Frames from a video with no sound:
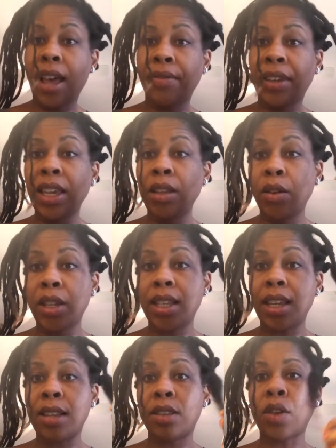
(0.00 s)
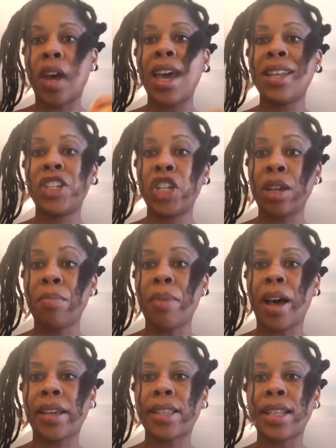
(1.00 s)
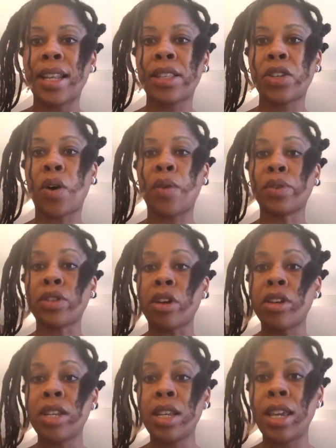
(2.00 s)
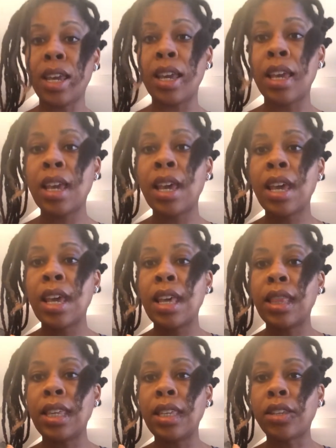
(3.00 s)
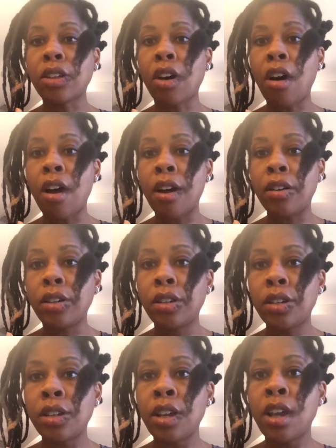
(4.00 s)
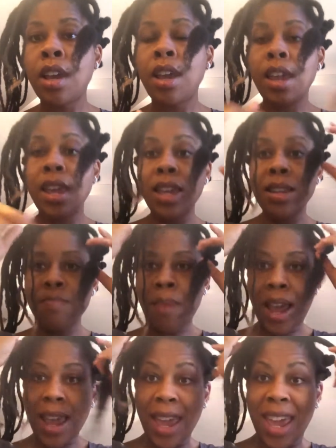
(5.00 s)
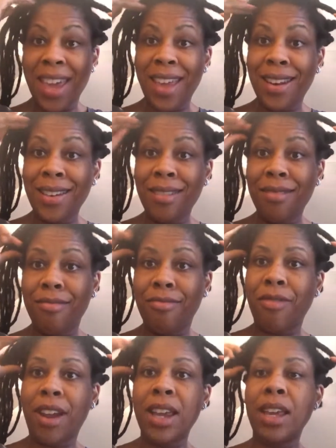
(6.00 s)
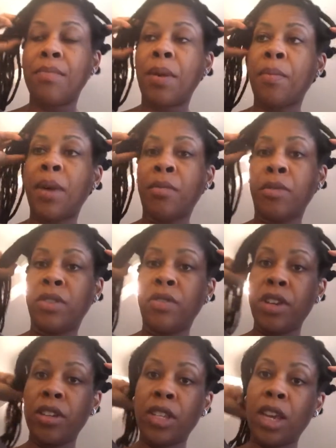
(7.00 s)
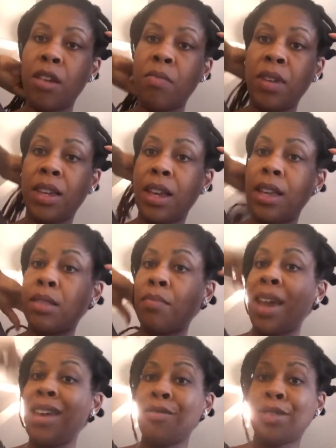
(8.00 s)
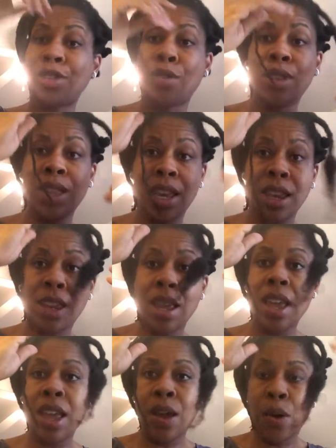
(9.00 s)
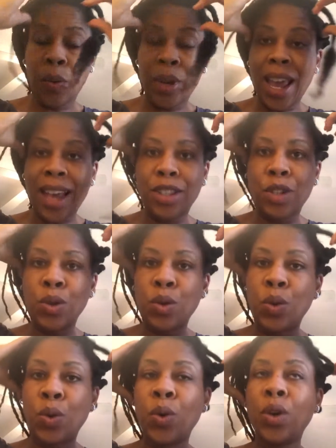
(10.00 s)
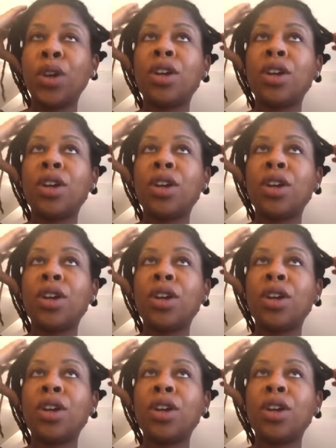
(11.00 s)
I have keloid skin, so I had chicken pox, and so I was starting to get these scars in my head, right? And my mom was very scared because my hair was so thick, we had to